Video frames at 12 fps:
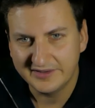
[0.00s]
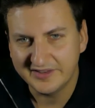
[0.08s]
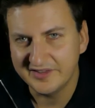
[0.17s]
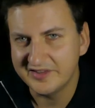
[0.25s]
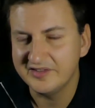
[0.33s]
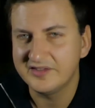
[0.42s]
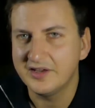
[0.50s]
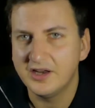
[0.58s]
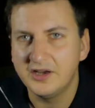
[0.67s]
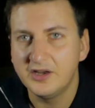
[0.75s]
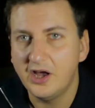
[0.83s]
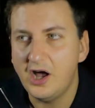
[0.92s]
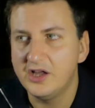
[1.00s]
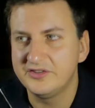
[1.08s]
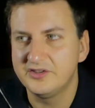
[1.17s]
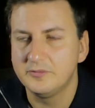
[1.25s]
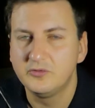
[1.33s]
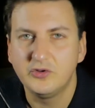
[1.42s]
this is an
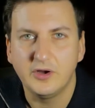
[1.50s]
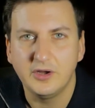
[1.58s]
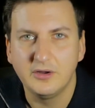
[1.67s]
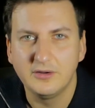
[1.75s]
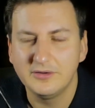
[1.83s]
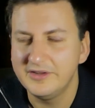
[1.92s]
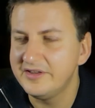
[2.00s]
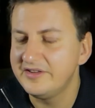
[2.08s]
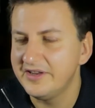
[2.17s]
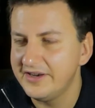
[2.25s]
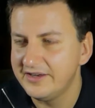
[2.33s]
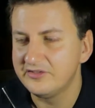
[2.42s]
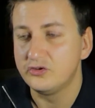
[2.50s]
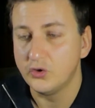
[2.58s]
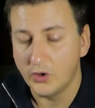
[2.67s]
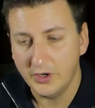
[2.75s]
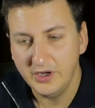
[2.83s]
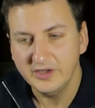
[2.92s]
awesome toy. It is a
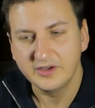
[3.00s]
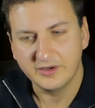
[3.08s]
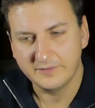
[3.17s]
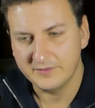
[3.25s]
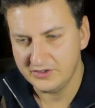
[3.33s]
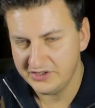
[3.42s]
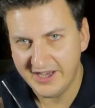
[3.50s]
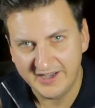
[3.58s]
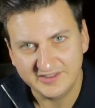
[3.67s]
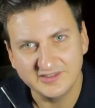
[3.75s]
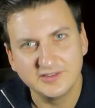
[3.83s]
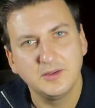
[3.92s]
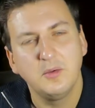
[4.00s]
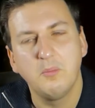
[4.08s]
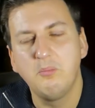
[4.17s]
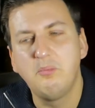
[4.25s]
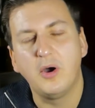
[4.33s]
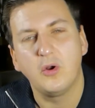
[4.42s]
toy, yes,
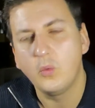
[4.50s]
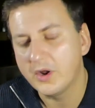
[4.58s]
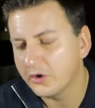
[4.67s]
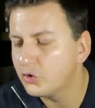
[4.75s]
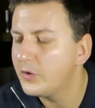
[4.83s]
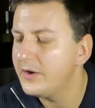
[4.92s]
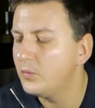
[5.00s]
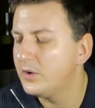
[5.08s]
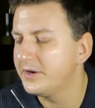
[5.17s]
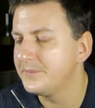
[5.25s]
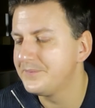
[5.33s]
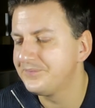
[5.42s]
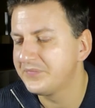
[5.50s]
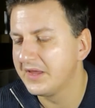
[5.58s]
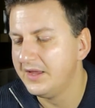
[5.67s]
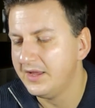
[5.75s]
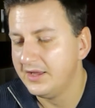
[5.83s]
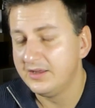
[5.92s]
but what a great one.
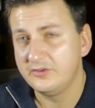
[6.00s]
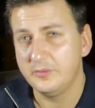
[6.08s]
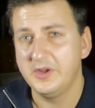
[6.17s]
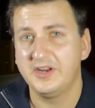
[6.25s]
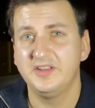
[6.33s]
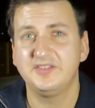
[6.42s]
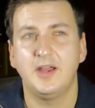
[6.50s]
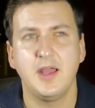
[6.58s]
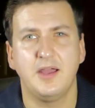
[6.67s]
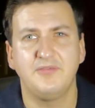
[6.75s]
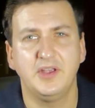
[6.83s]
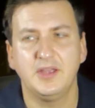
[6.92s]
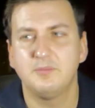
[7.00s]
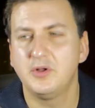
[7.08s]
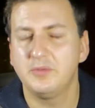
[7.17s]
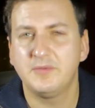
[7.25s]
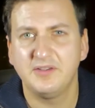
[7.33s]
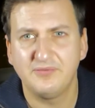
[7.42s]
To be honest, I think I
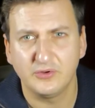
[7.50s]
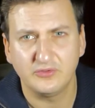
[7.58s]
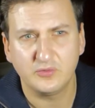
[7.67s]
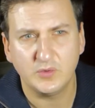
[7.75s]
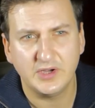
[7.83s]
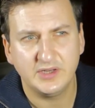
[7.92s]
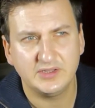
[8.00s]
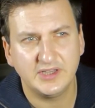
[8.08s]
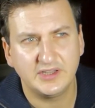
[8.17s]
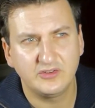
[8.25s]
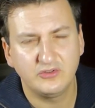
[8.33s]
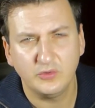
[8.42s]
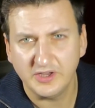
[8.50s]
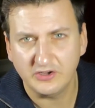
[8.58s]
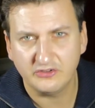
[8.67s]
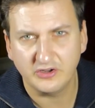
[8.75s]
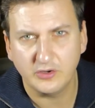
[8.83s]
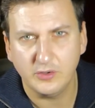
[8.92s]
bought my first one like 2
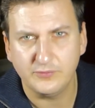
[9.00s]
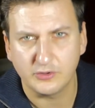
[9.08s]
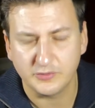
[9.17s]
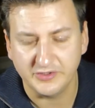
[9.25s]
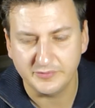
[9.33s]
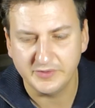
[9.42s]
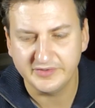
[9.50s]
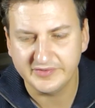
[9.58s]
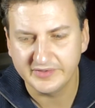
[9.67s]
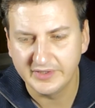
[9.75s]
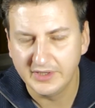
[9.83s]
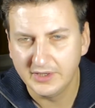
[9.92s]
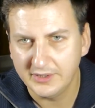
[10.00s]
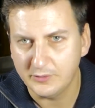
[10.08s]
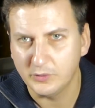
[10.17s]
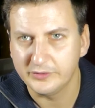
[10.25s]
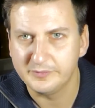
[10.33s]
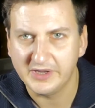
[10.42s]
years ago for Christmas. It
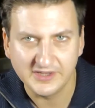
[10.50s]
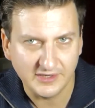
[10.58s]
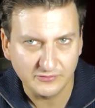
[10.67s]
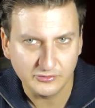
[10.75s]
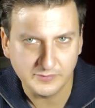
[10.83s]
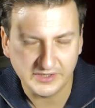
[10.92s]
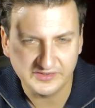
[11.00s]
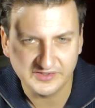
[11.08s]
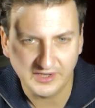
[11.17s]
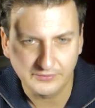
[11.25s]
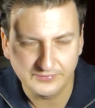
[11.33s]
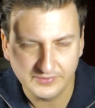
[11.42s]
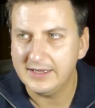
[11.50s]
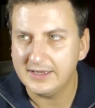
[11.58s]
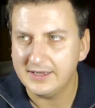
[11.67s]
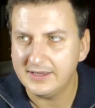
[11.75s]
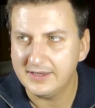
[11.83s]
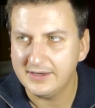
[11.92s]
was my gift to myself,
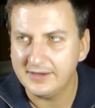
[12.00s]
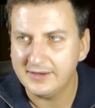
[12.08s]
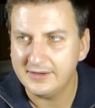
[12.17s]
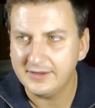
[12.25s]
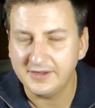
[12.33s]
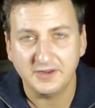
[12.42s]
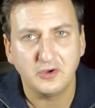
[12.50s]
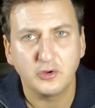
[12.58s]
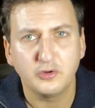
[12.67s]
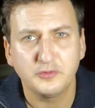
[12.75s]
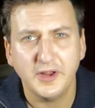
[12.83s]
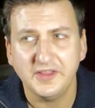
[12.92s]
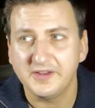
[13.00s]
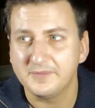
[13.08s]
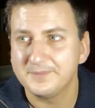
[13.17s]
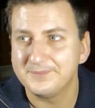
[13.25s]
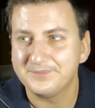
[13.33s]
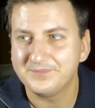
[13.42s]
and I never regret it.
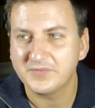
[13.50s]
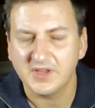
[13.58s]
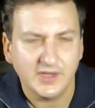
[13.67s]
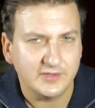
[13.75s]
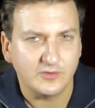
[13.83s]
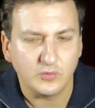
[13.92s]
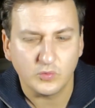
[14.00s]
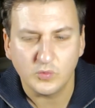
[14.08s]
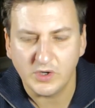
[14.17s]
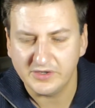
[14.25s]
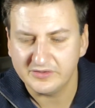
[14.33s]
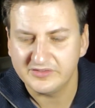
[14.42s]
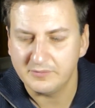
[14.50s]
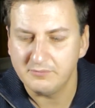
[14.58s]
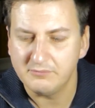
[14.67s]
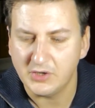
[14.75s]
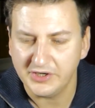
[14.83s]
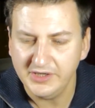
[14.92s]
It is quite
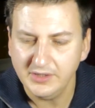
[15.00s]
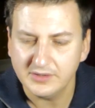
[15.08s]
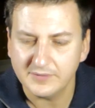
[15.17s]
some money.